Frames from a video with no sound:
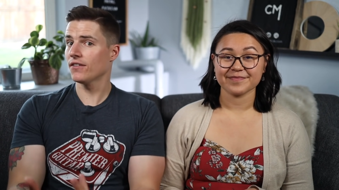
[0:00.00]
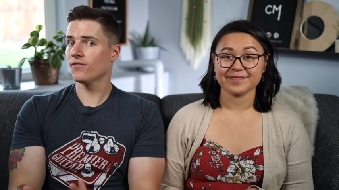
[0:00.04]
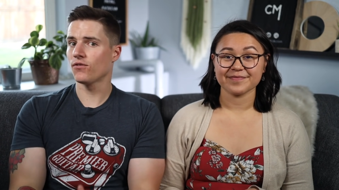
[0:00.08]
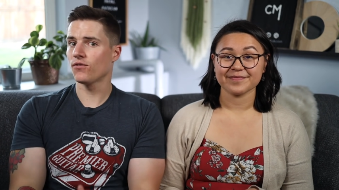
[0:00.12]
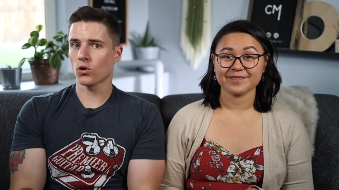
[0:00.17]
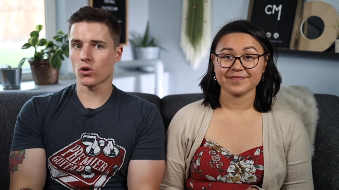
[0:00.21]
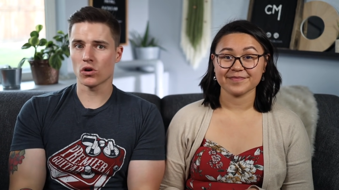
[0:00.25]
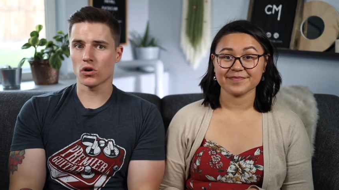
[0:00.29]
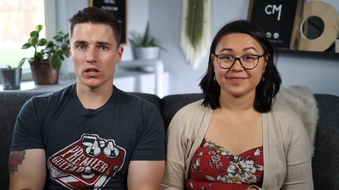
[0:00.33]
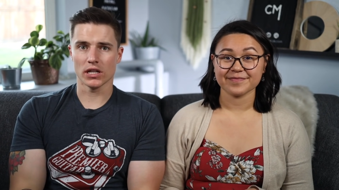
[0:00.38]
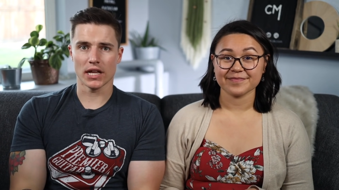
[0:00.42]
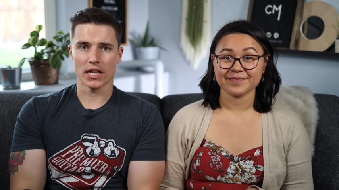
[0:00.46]
Speaker 1: a
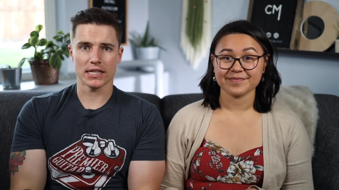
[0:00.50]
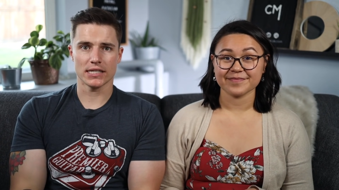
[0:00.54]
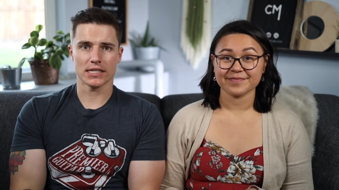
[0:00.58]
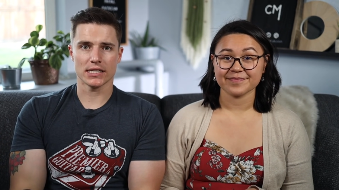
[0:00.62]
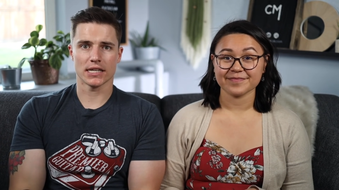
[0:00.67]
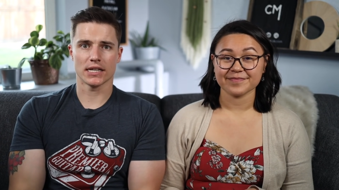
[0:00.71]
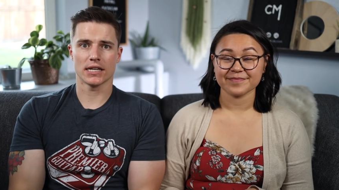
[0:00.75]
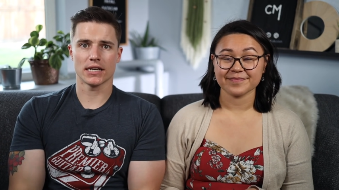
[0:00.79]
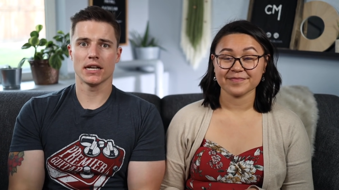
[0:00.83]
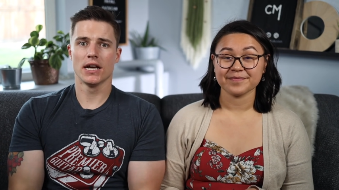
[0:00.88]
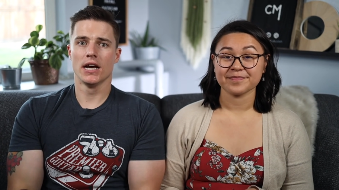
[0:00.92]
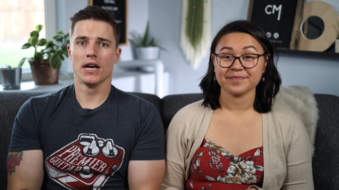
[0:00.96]
vocal
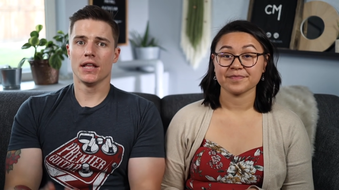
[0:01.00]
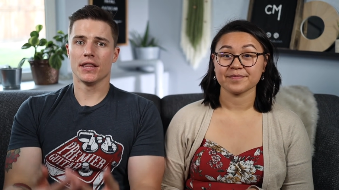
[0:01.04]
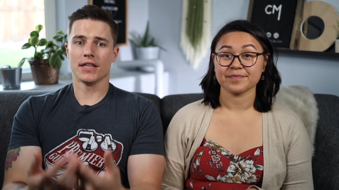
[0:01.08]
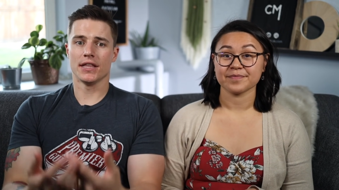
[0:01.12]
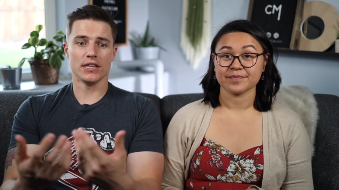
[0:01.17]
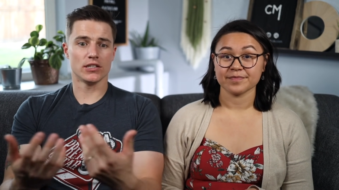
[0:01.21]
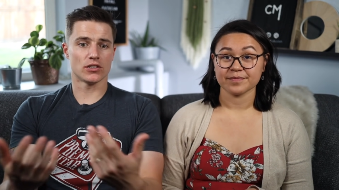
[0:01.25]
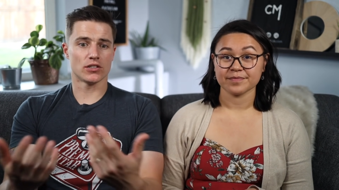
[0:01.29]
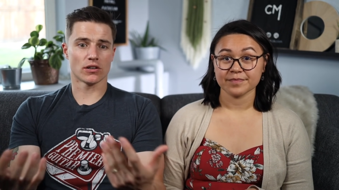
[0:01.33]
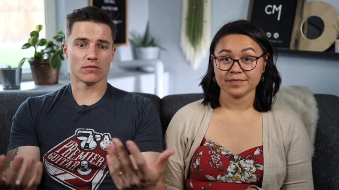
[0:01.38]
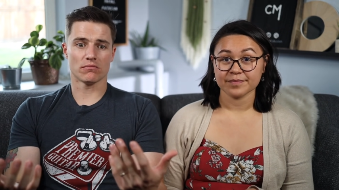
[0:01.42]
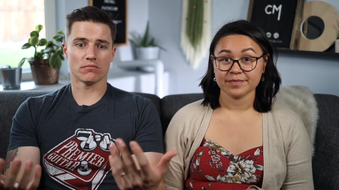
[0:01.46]
lesson.
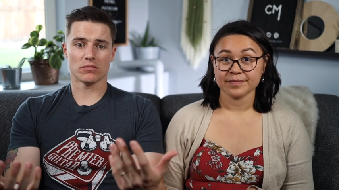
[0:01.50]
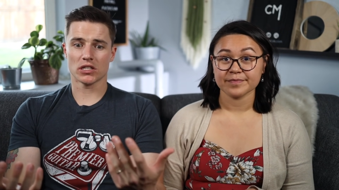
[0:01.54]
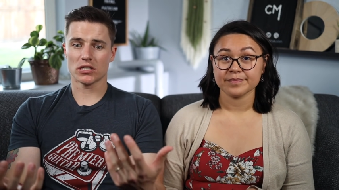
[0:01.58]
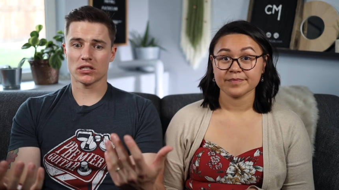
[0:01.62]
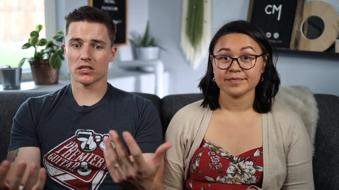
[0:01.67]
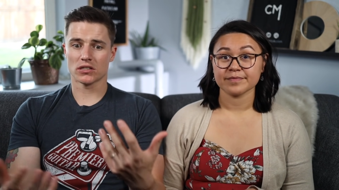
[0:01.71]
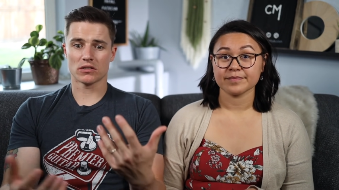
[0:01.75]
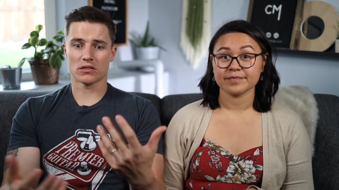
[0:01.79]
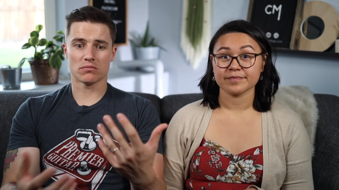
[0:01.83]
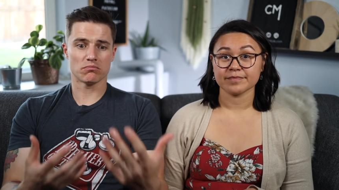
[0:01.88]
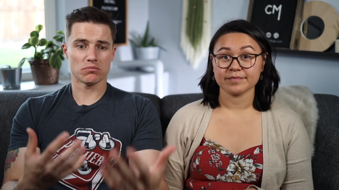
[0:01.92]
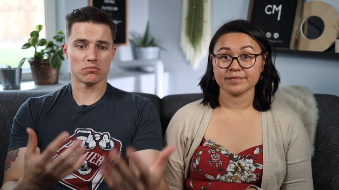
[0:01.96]
These are, this
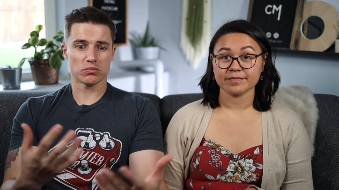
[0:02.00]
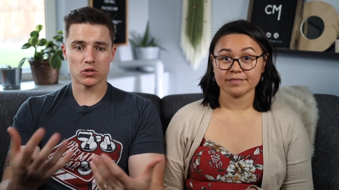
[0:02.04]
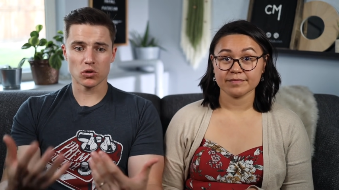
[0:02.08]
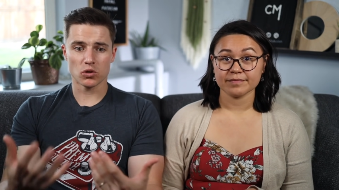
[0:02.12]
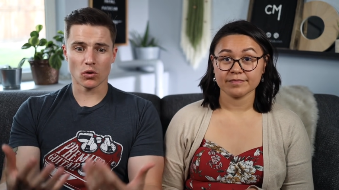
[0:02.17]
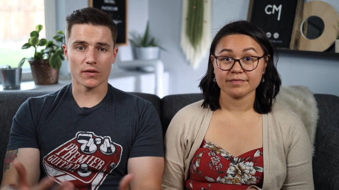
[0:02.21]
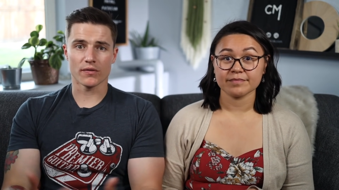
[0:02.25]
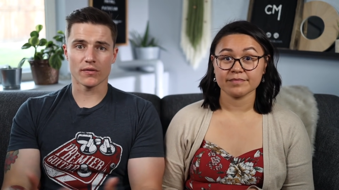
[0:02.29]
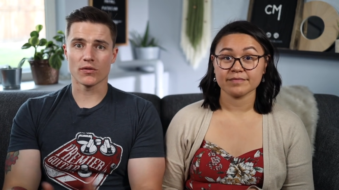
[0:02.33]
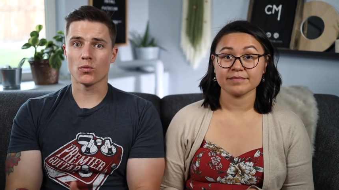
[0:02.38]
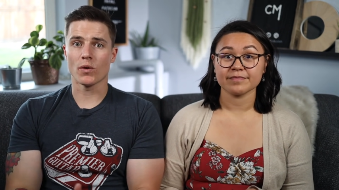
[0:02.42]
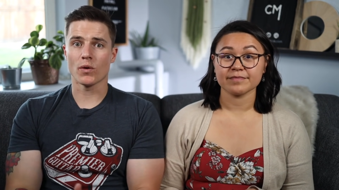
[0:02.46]
is sort of
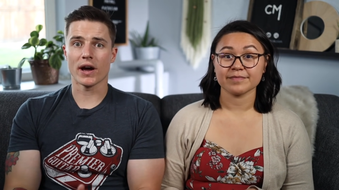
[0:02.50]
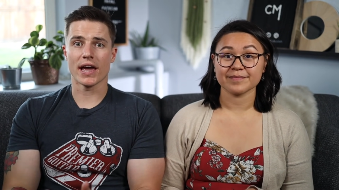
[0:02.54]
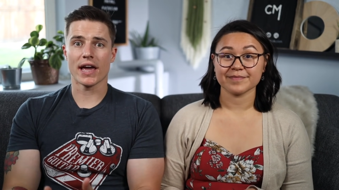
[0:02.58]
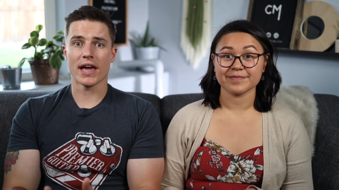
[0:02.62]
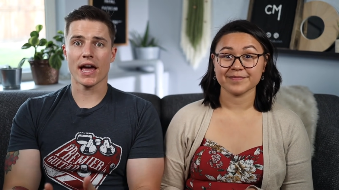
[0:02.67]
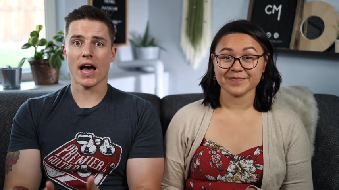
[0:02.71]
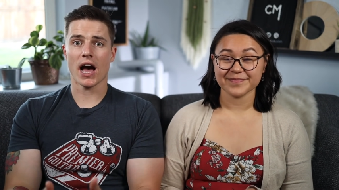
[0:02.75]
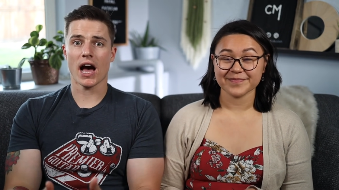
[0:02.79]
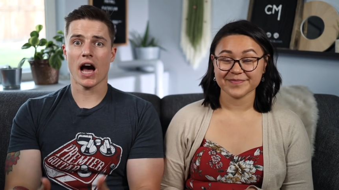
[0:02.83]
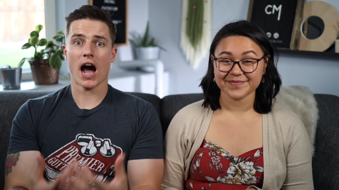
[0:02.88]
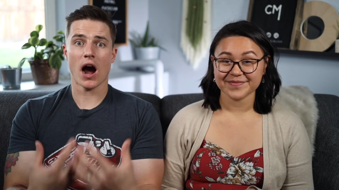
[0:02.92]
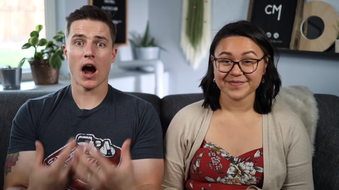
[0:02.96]
of the way
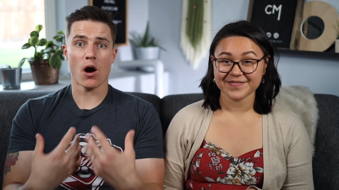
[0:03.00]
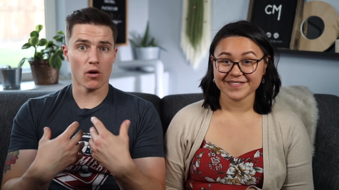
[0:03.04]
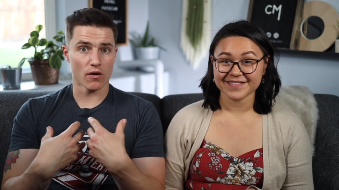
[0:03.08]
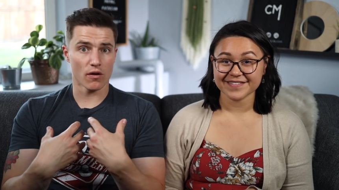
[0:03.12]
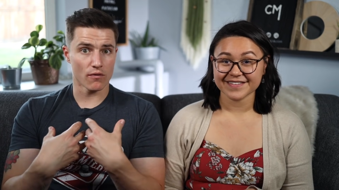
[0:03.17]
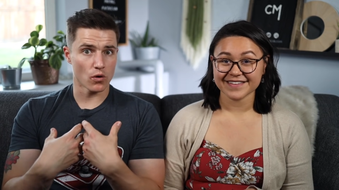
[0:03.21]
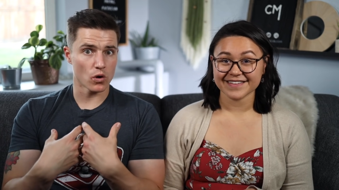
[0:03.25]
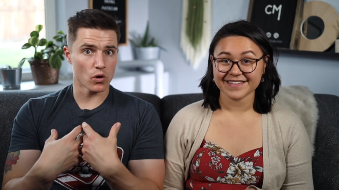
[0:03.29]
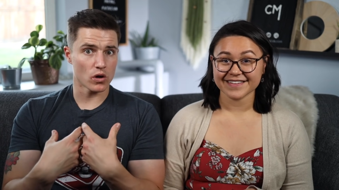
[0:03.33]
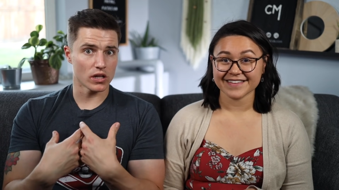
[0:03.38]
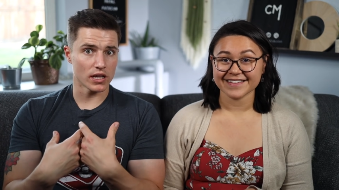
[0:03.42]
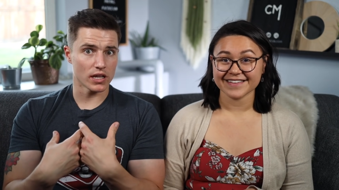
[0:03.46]
our
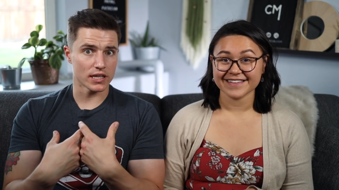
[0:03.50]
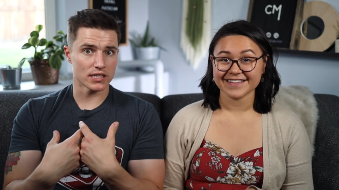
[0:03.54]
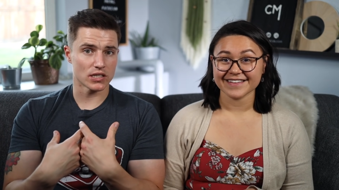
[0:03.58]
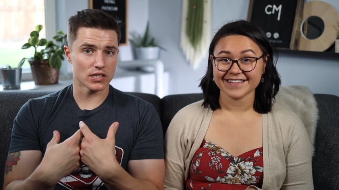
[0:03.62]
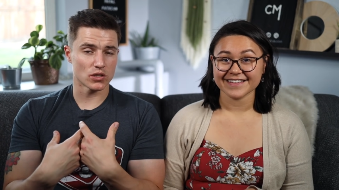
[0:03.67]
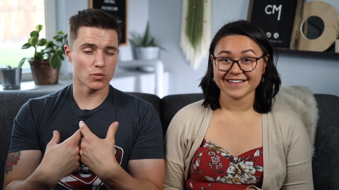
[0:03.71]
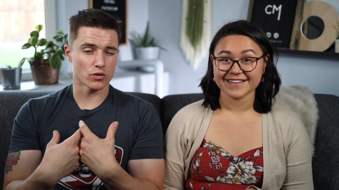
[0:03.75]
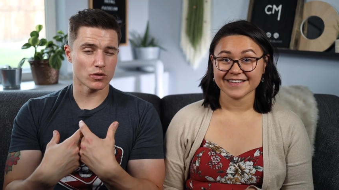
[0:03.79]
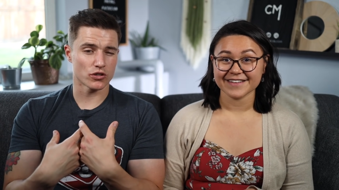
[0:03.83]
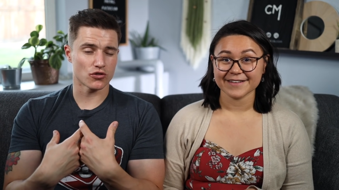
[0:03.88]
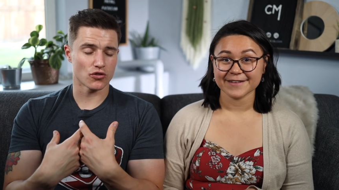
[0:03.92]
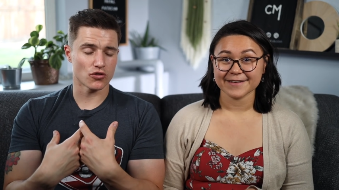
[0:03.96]
vocal
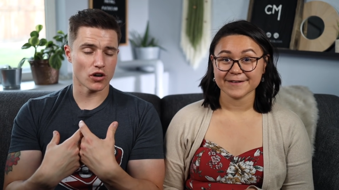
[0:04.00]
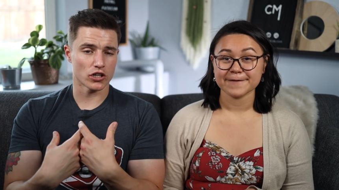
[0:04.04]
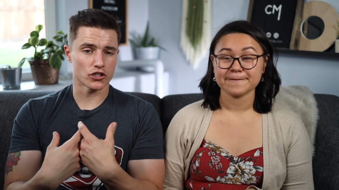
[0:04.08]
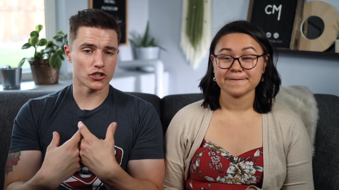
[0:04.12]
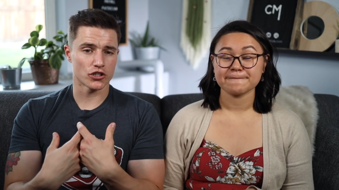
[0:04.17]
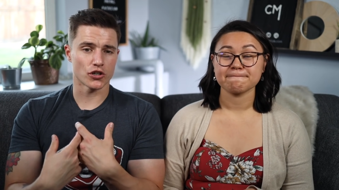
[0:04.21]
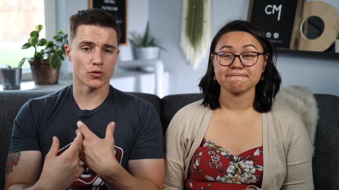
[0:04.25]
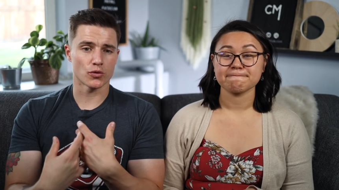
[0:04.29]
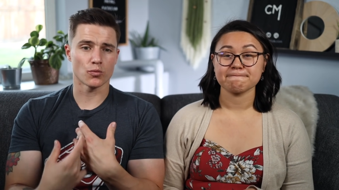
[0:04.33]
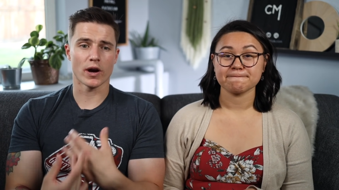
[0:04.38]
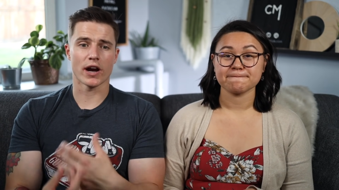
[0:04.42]
lessons were structured,